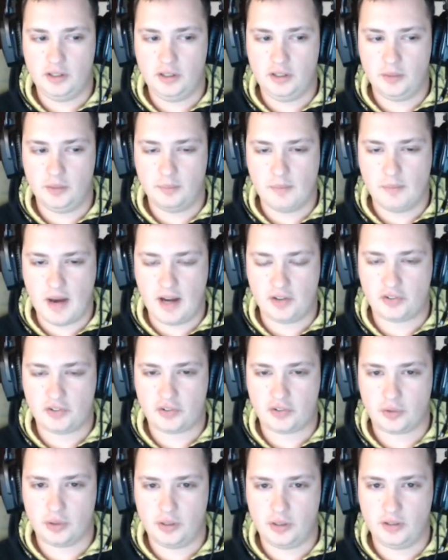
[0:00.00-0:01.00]

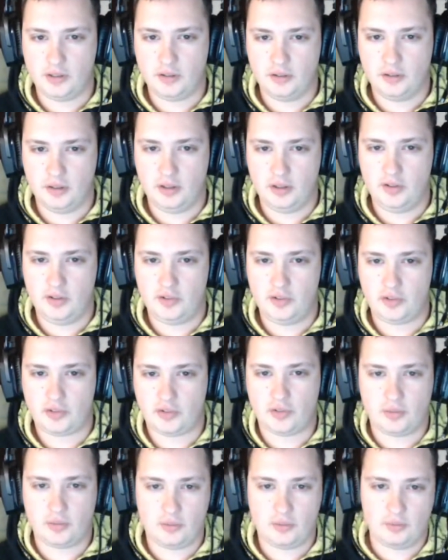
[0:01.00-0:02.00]
mastery
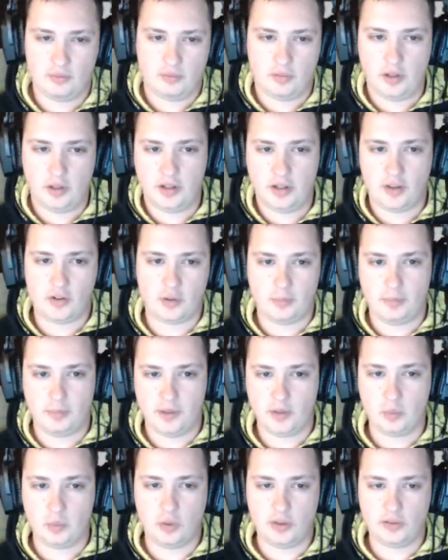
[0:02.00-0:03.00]
is another
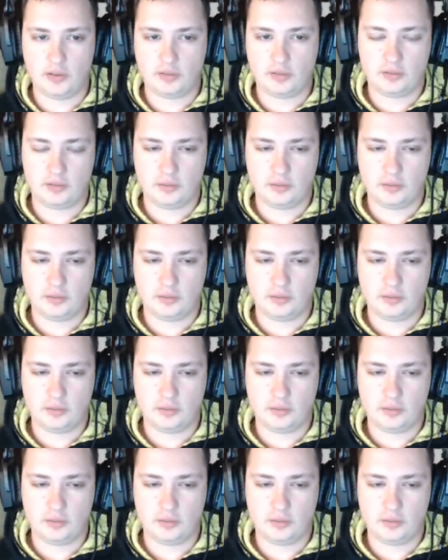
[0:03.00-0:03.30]
big one.